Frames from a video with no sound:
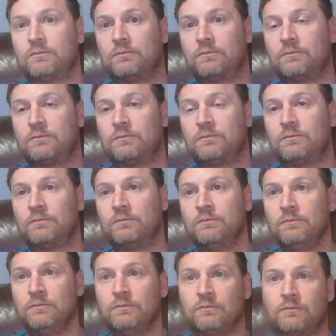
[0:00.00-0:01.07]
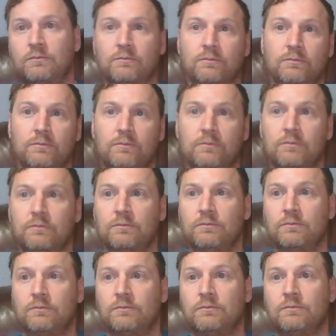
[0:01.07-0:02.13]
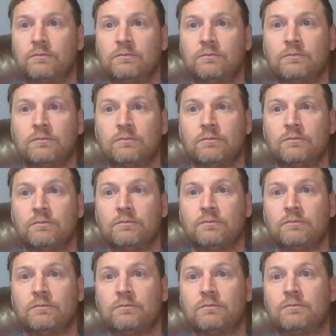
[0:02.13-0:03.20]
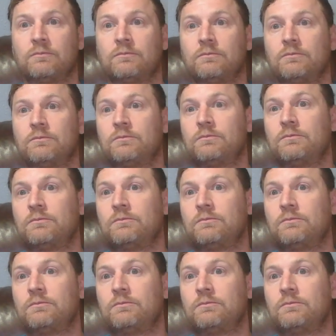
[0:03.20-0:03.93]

No one is speaking in this clip.